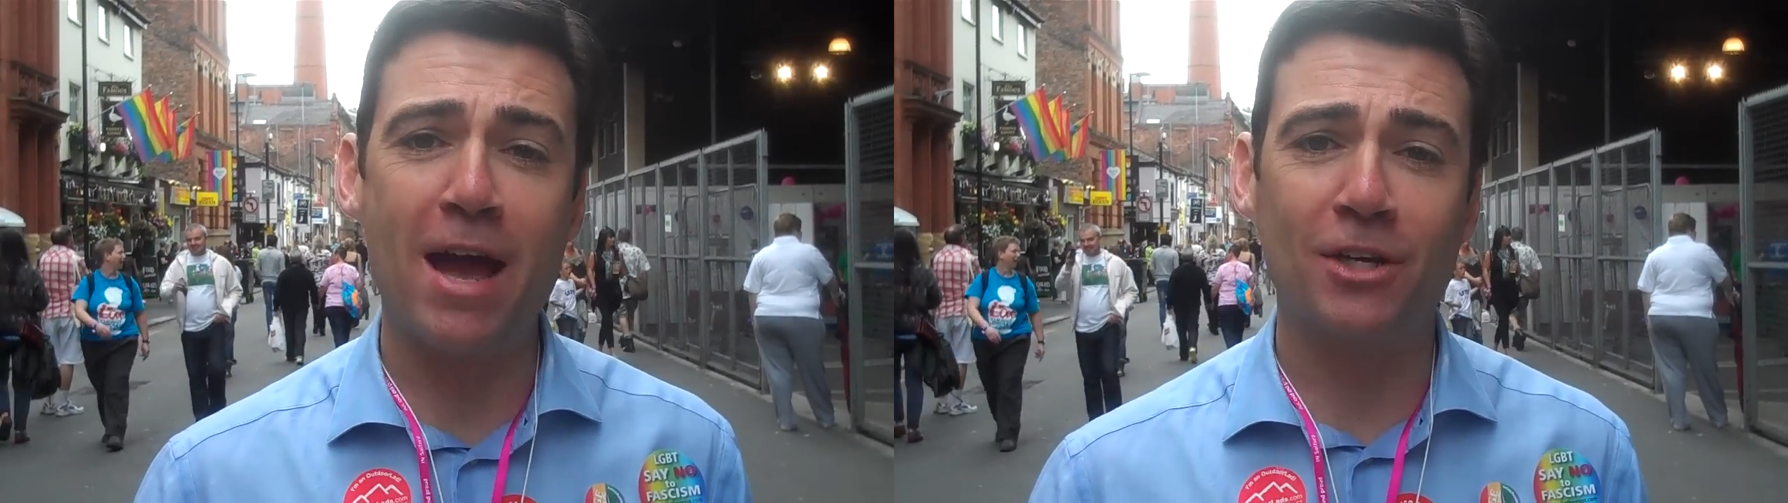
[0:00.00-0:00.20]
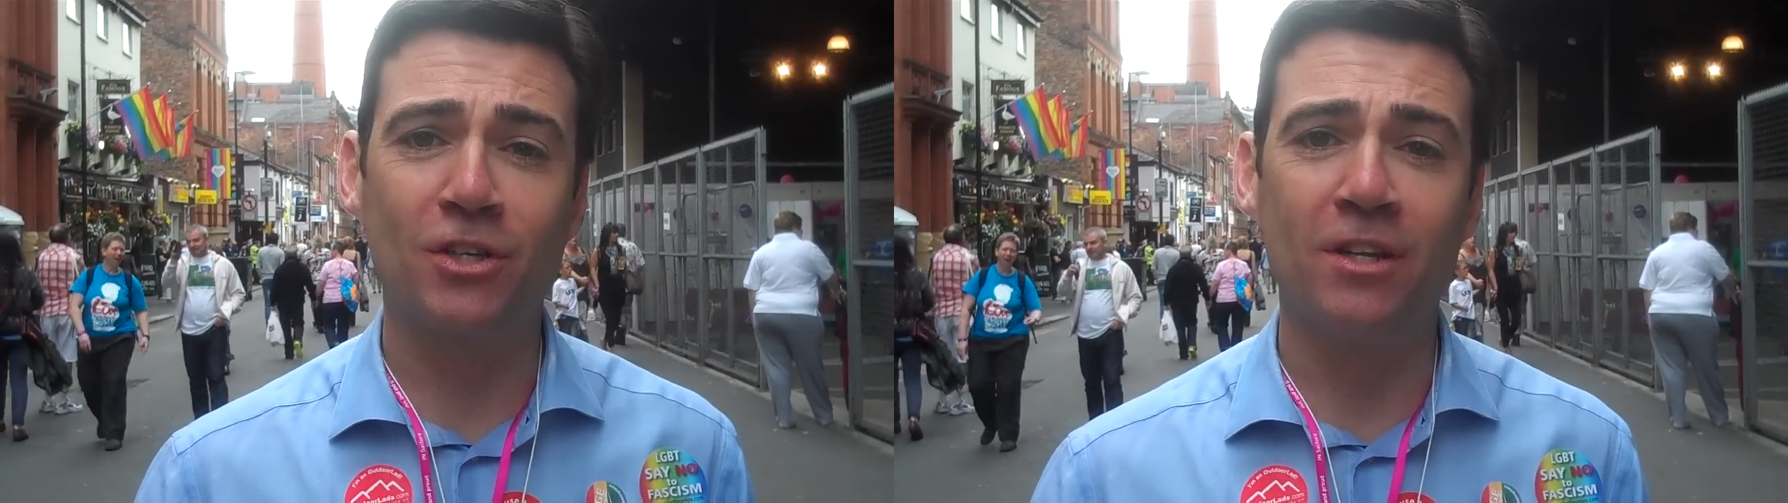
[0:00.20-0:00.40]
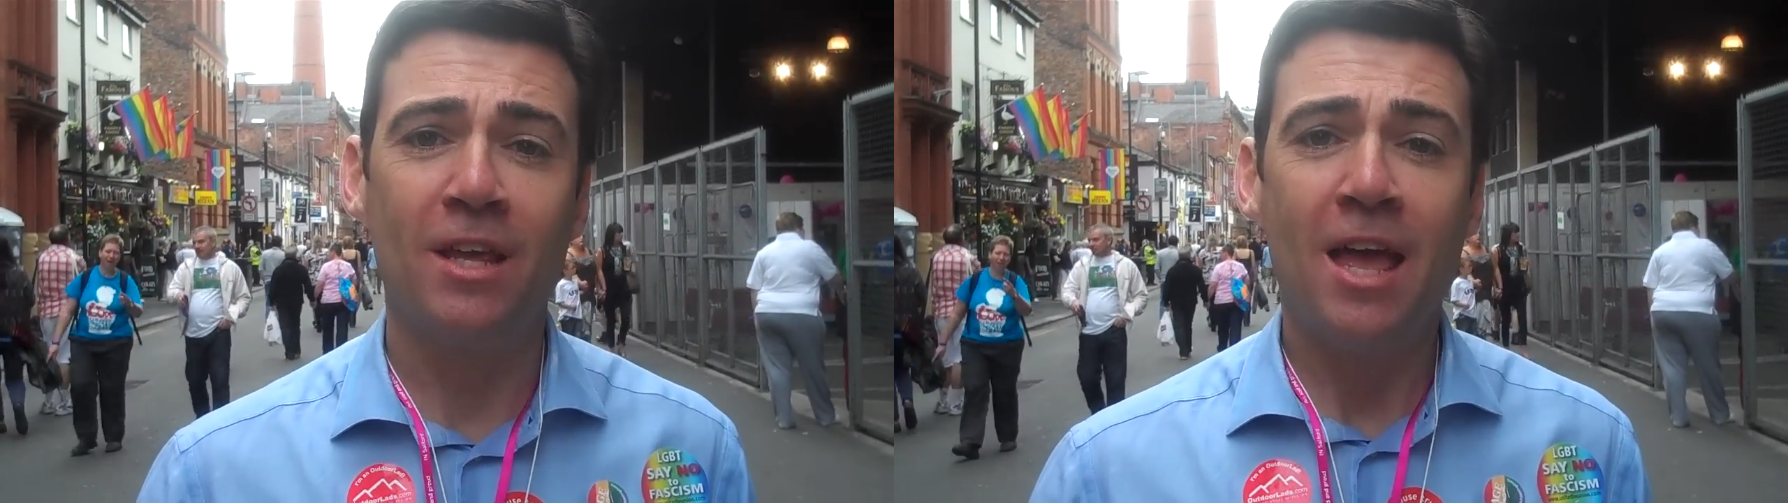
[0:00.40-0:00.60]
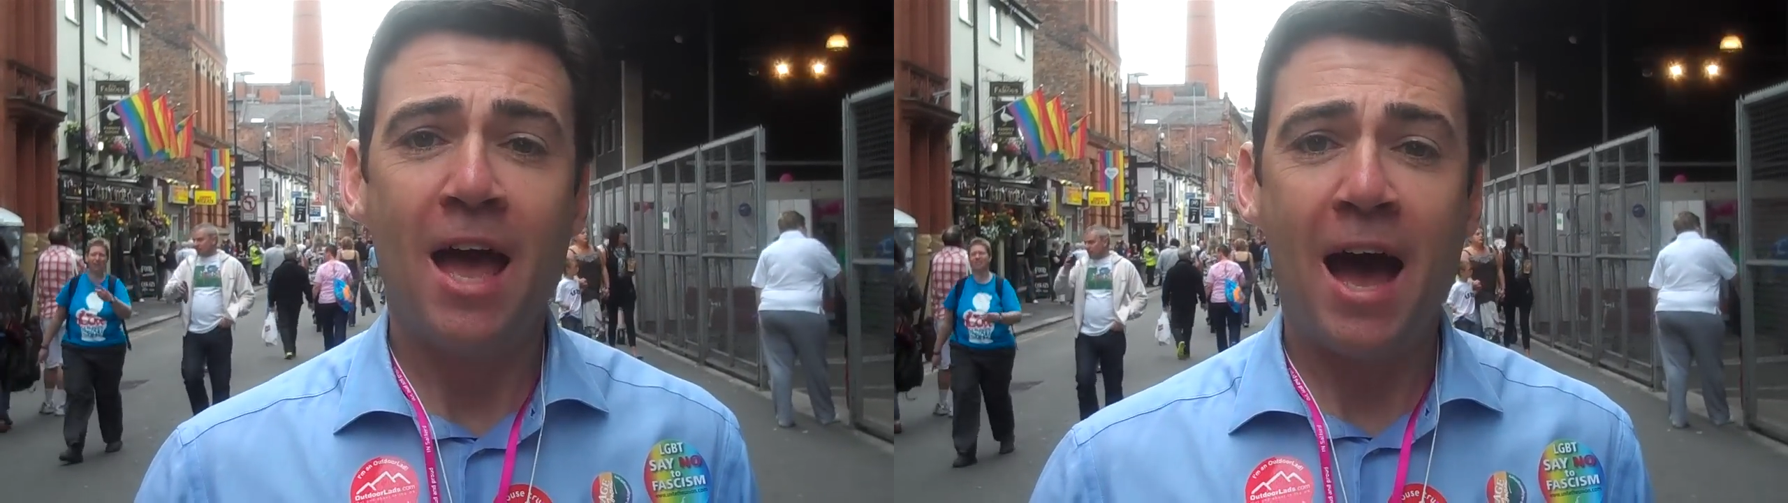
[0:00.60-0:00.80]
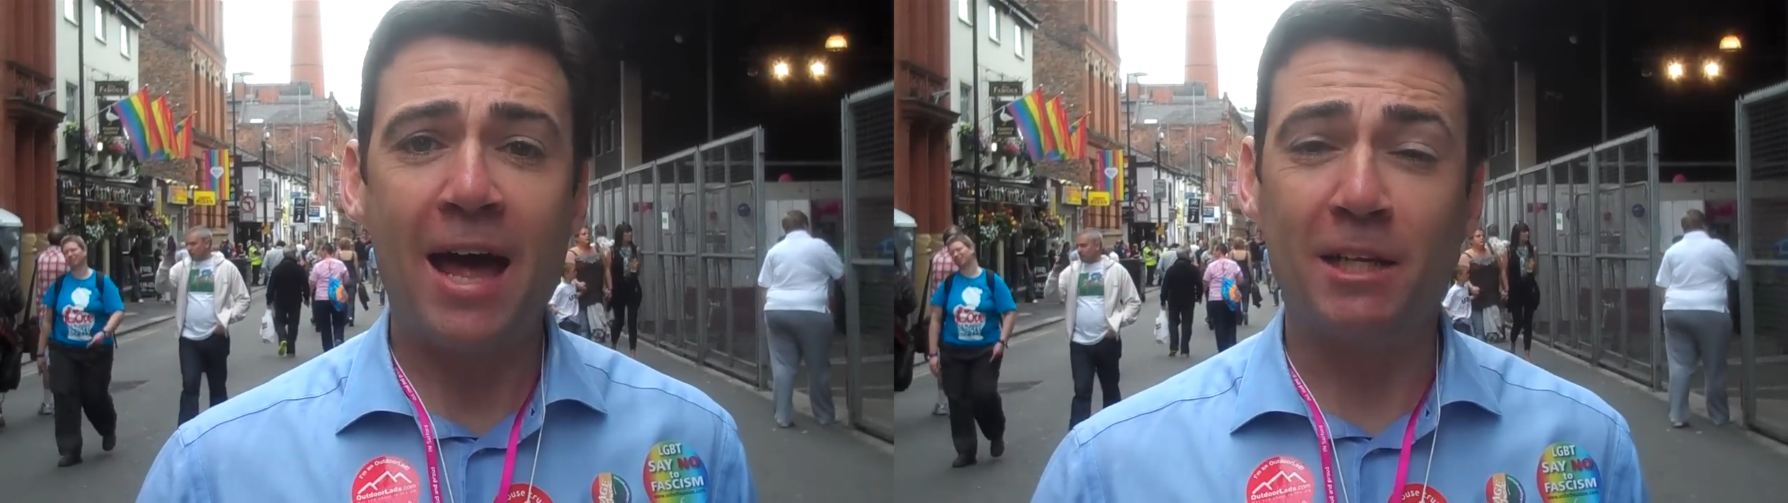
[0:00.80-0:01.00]
reaction,
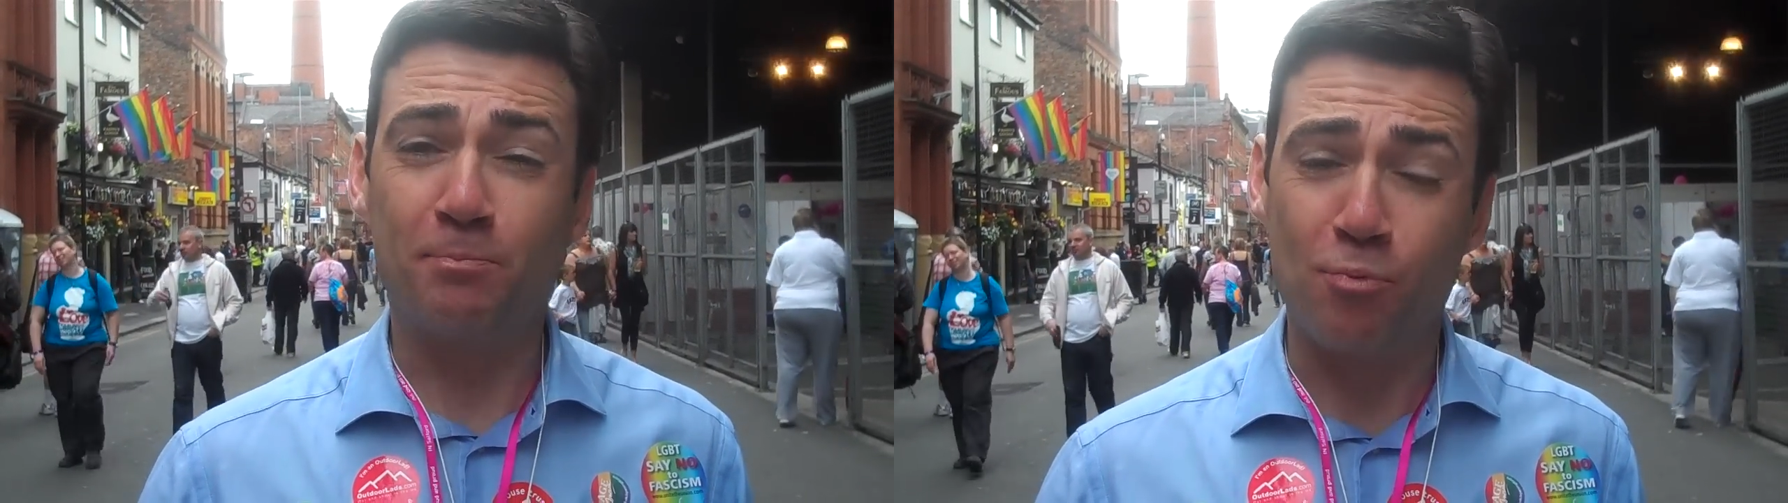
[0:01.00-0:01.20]
and it's